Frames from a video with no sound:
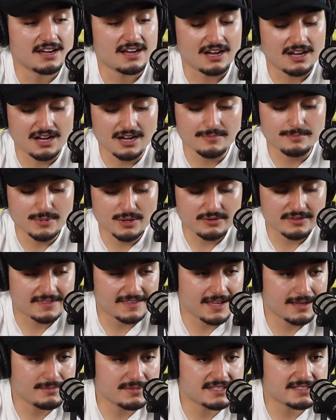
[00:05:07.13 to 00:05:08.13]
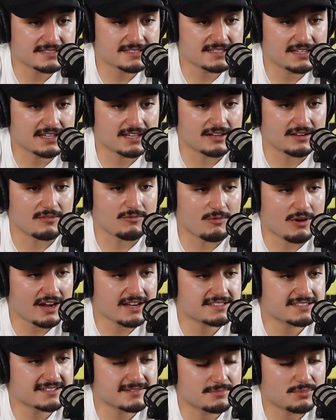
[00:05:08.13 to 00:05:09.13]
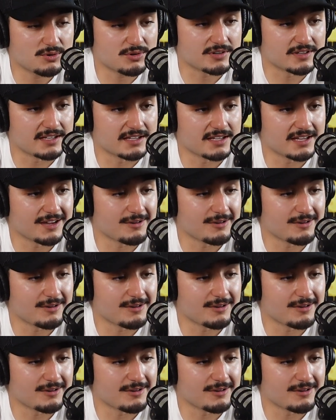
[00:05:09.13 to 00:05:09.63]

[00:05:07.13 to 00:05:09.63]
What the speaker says: But with that being said, why is it important,